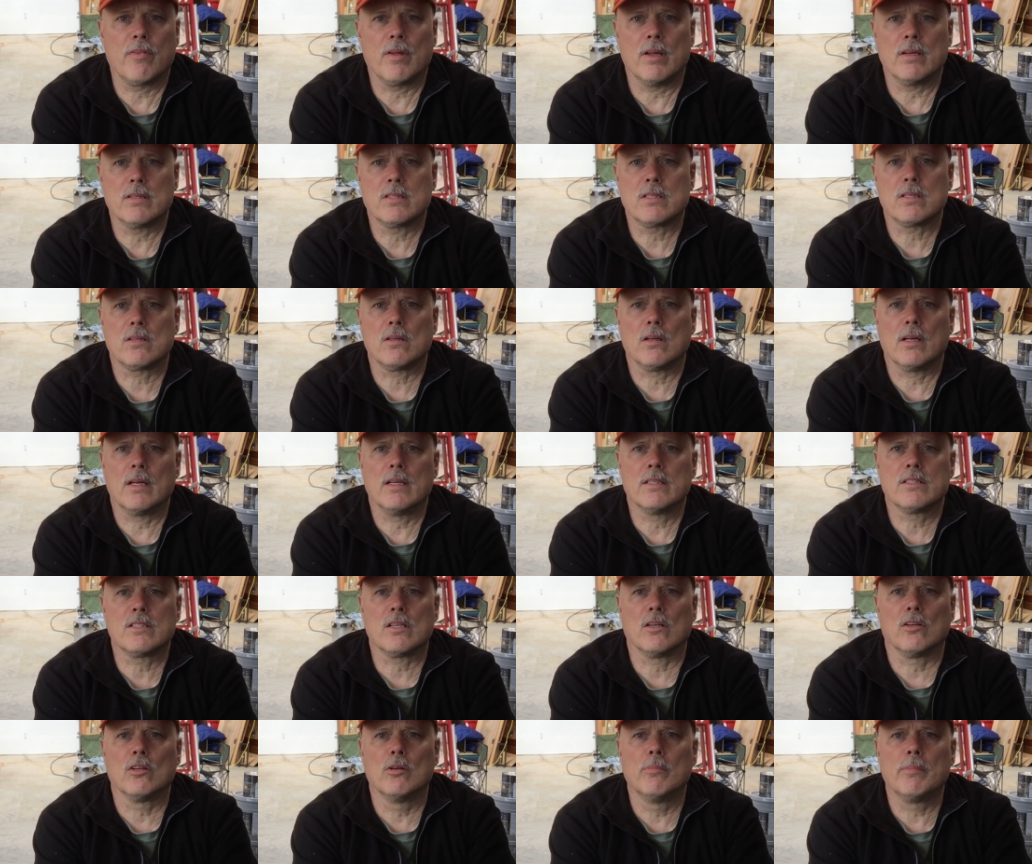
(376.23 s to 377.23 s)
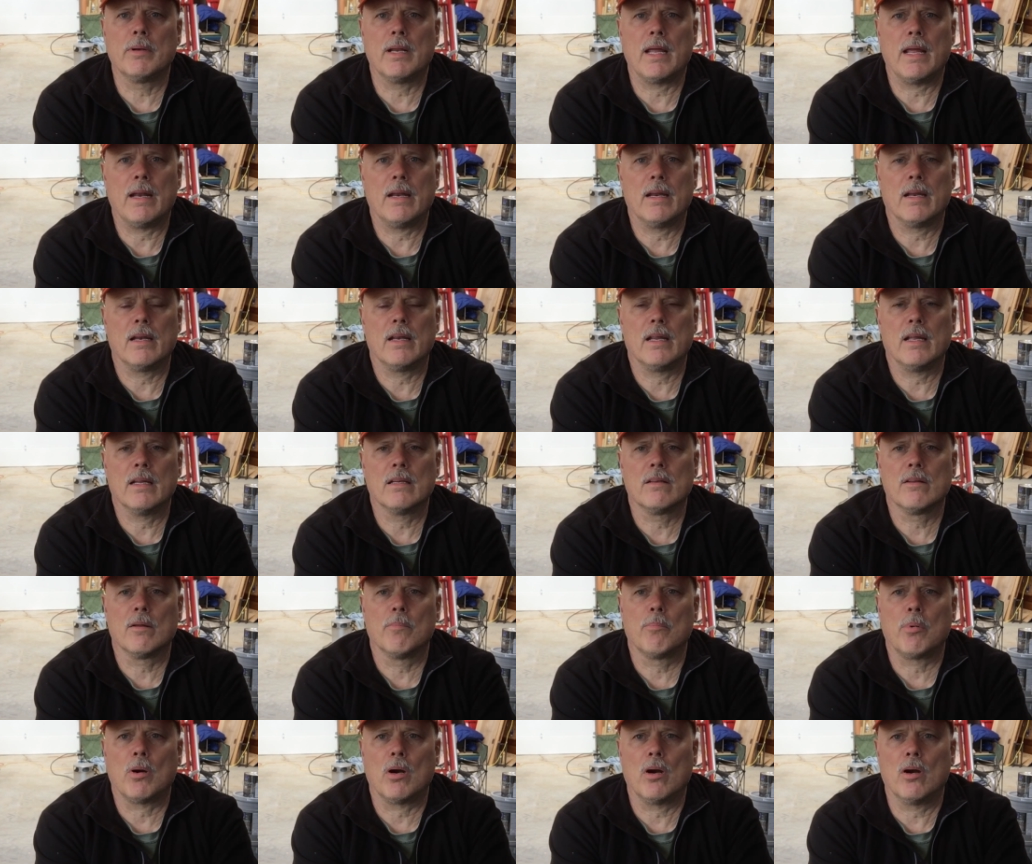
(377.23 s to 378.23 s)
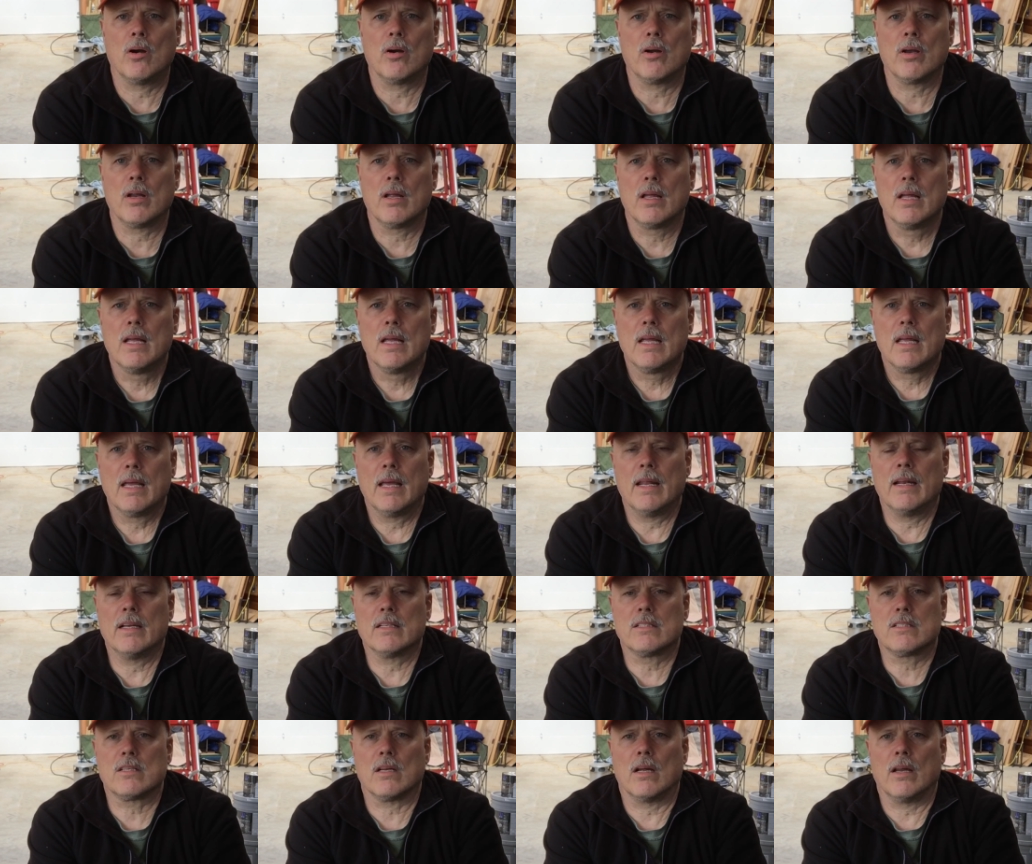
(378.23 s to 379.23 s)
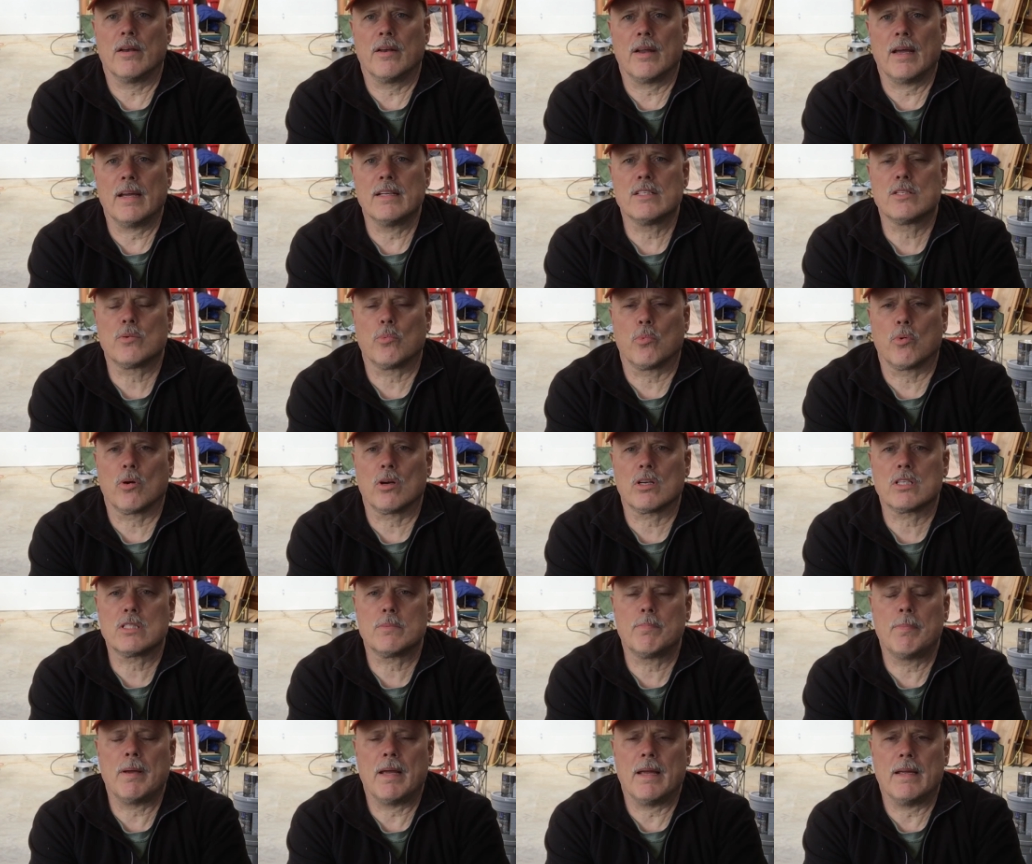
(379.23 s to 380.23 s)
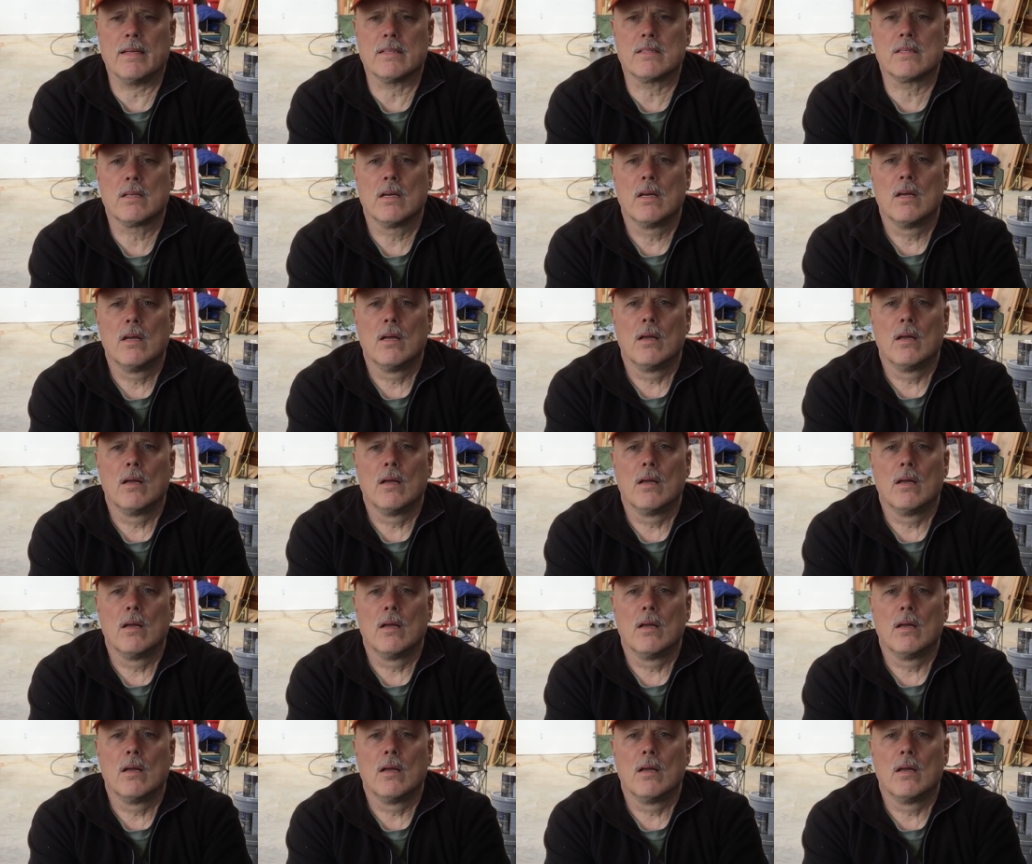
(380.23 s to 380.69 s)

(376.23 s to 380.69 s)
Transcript: It's, it's illuminated in the barn and it's a nice workspace.